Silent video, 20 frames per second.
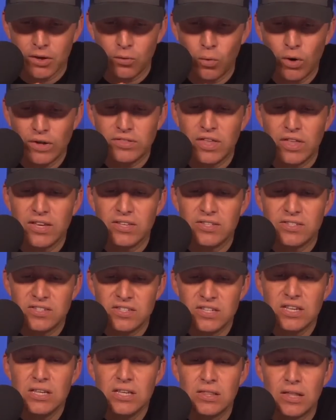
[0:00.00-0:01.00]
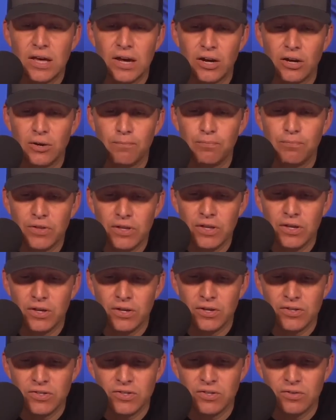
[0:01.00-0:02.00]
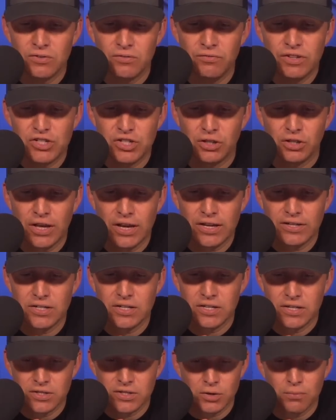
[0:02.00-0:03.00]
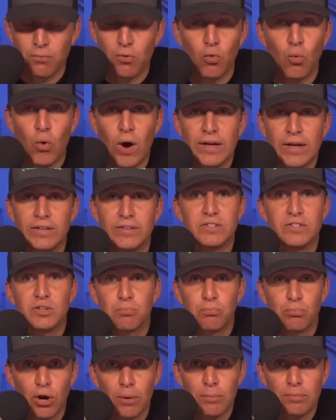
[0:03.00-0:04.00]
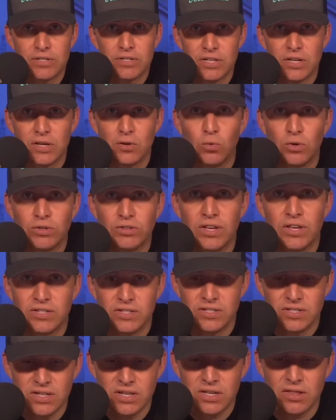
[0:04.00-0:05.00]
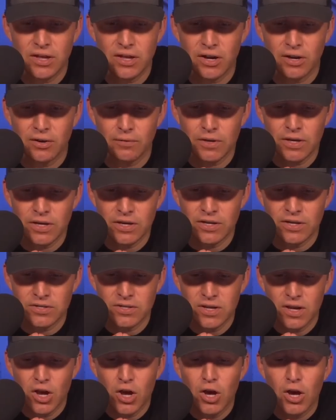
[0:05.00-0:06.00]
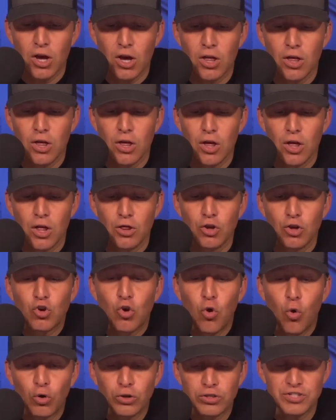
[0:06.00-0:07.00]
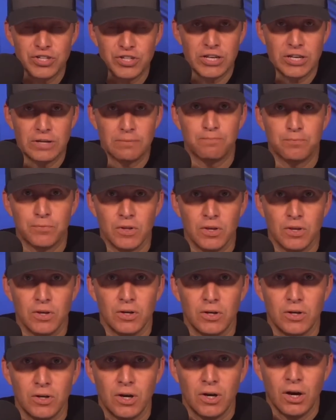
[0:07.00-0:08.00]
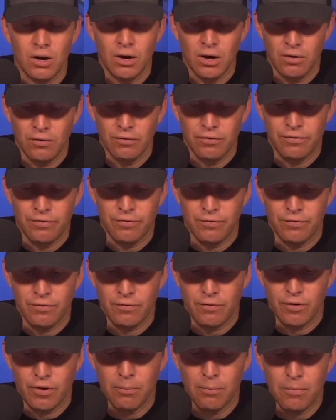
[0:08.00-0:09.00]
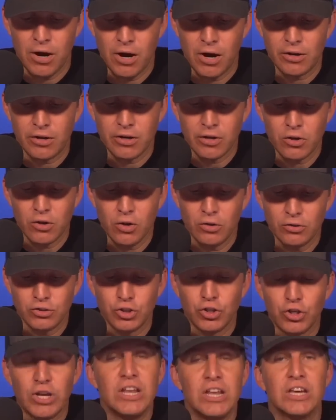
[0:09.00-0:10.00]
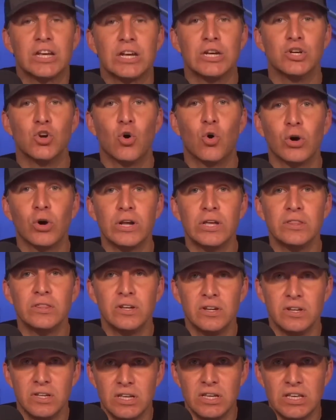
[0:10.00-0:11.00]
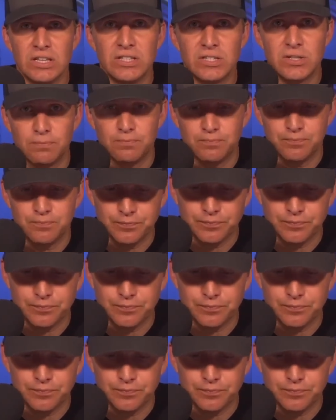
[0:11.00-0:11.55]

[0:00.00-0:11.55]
What they see there is vigilantism, white supremacy. What they see there is the coarsening of American culture in ignoring the needs